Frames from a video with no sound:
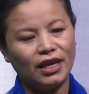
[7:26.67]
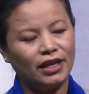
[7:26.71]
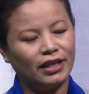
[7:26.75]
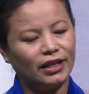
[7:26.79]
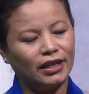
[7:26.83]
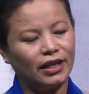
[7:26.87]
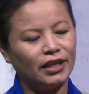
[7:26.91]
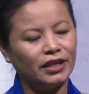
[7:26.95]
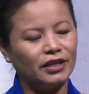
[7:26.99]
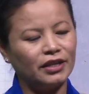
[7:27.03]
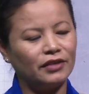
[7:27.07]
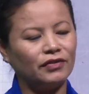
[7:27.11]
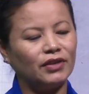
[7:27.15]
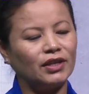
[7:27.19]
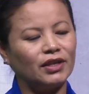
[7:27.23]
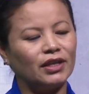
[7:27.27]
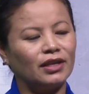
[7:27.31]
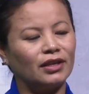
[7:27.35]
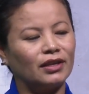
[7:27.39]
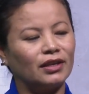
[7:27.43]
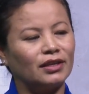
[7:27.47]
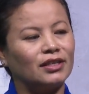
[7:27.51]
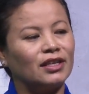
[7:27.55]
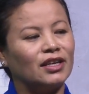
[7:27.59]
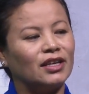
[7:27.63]
Then if
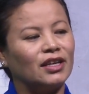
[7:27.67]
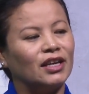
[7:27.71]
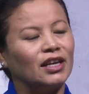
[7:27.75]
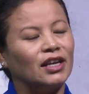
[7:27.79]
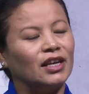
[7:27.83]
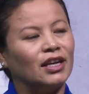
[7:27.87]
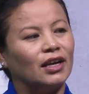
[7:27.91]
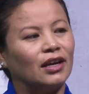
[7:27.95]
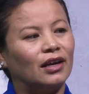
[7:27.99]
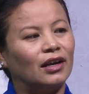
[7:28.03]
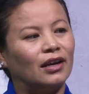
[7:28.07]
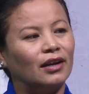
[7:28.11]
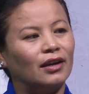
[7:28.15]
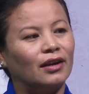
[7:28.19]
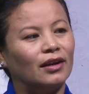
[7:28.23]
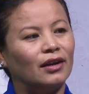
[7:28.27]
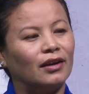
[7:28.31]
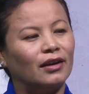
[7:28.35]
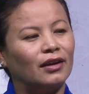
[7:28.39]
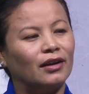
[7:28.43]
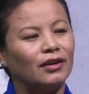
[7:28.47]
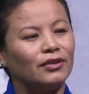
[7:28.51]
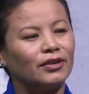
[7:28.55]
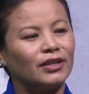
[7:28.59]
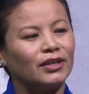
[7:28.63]
the,
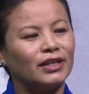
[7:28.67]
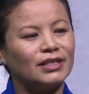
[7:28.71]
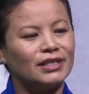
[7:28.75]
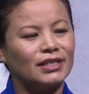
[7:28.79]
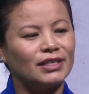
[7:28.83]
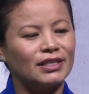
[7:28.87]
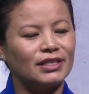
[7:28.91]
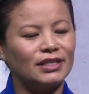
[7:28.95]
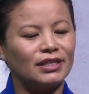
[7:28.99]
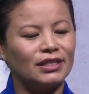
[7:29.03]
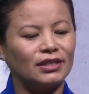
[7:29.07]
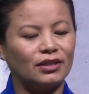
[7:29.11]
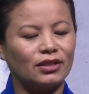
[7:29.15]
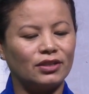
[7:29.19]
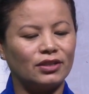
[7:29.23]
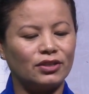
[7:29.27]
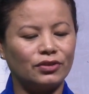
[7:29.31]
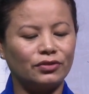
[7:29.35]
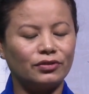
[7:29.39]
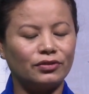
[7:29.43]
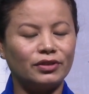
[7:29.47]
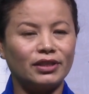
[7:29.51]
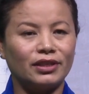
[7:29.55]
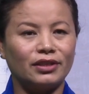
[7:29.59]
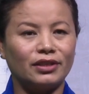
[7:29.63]
you can say
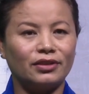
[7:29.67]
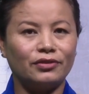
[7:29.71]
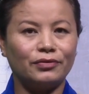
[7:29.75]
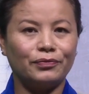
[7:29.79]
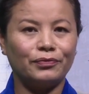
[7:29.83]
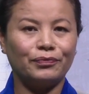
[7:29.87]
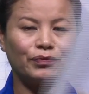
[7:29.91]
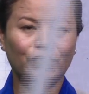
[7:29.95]
student,